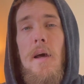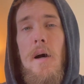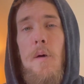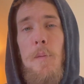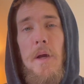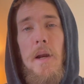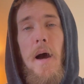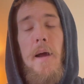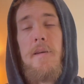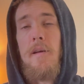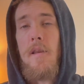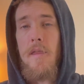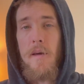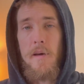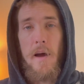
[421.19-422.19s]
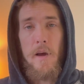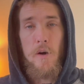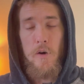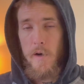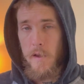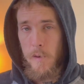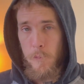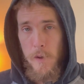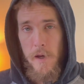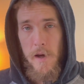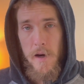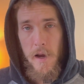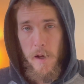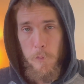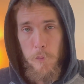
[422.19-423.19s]
I mean, I didn't think I could in the
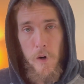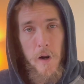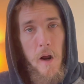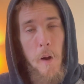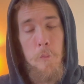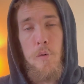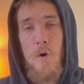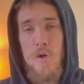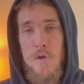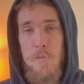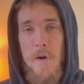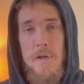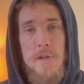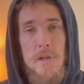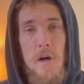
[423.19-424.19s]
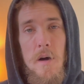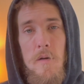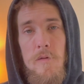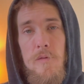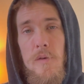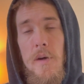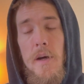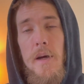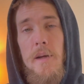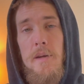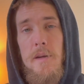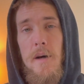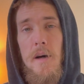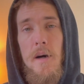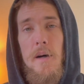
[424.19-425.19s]
beginning, but I pushed myself and,
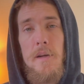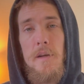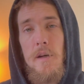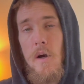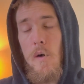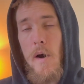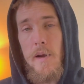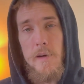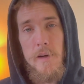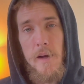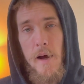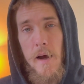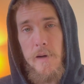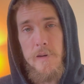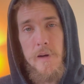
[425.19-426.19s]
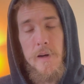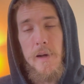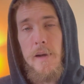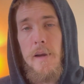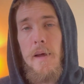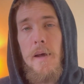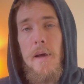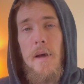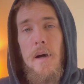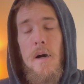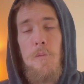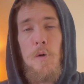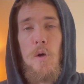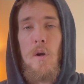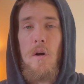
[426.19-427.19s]
you know, I did it.
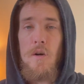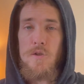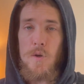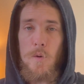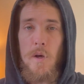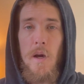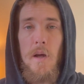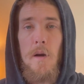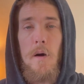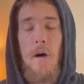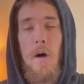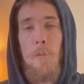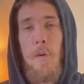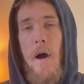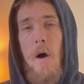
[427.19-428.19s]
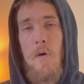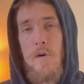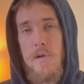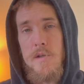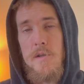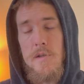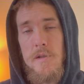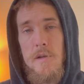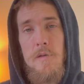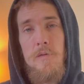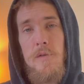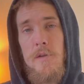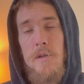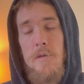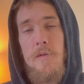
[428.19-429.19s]
You can also get power
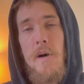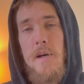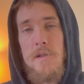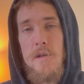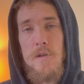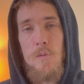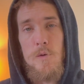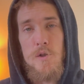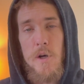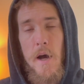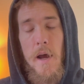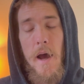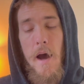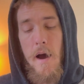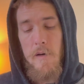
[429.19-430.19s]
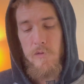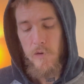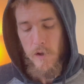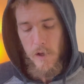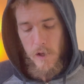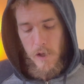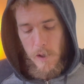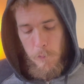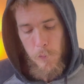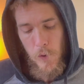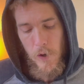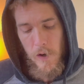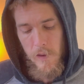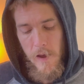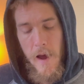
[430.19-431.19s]
assisted devices, which I have,
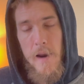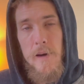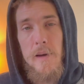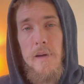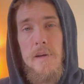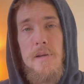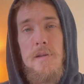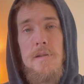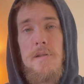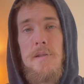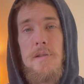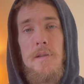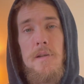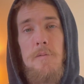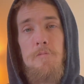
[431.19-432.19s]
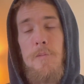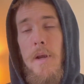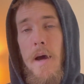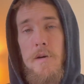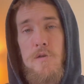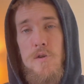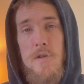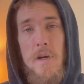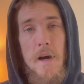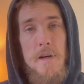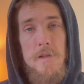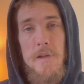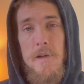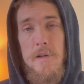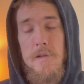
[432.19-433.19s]
but that is an
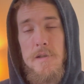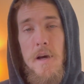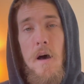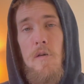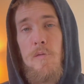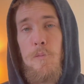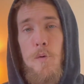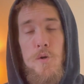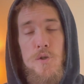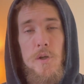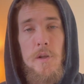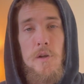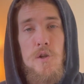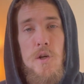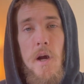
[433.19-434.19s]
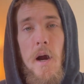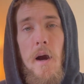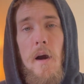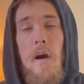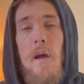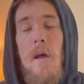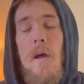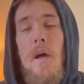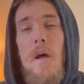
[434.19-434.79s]
exercise in itself, pushing the chair.